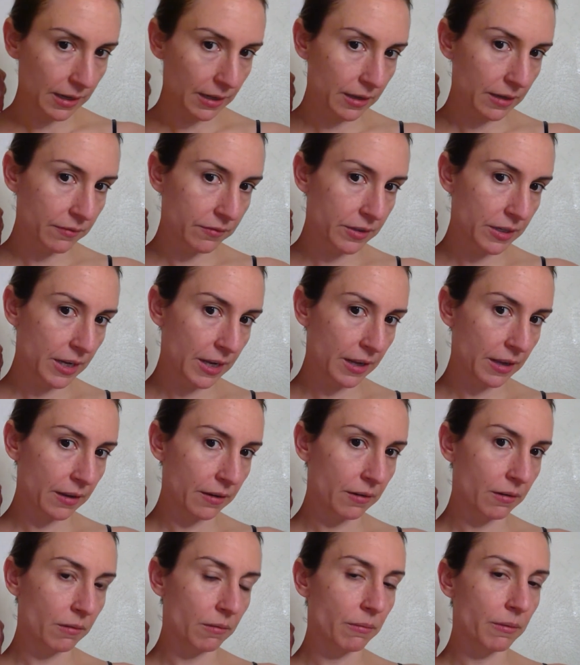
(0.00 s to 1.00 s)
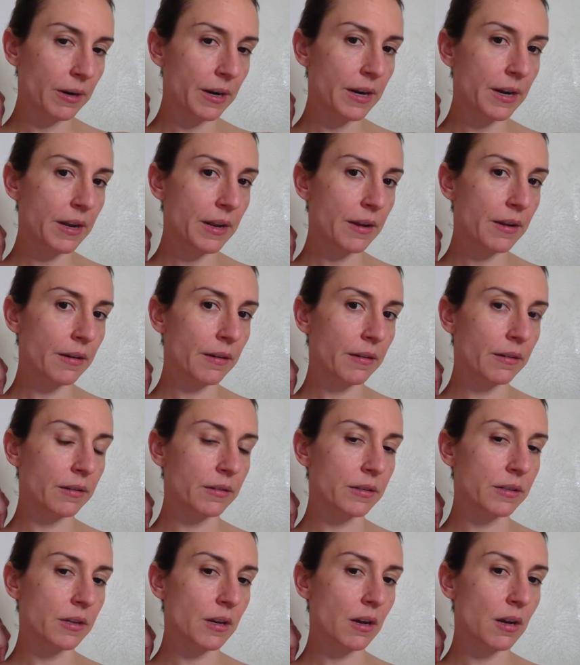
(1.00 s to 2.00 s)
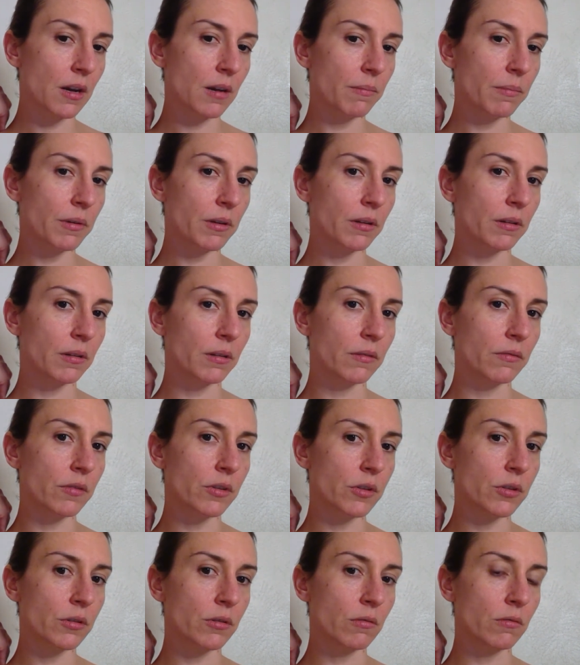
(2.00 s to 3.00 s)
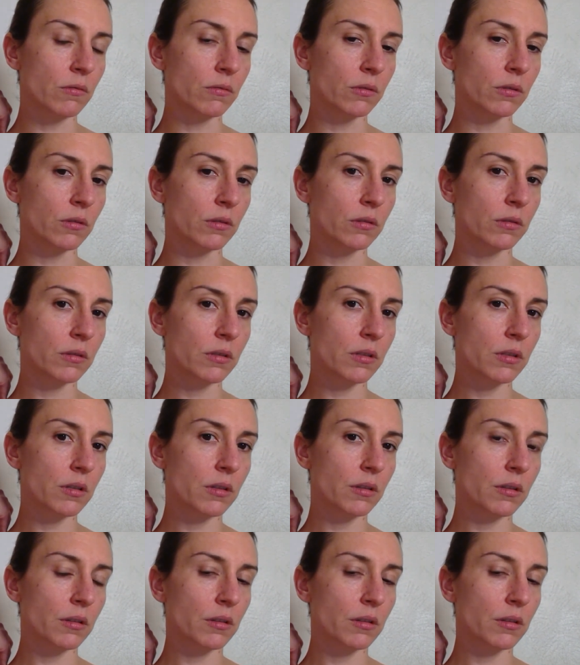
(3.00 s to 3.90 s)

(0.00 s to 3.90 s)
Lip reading: love to hit are right here on top of the shoulders.